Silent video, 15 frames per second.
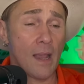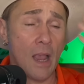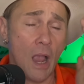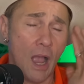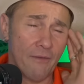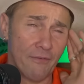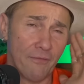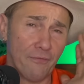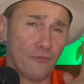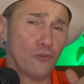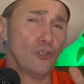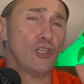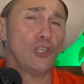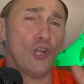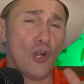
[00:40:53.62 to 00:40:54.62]
of a
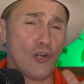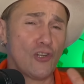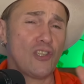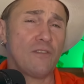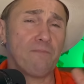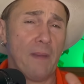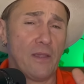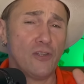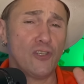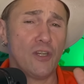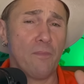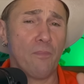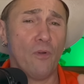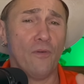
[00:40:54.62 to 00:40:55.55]
really large spaceship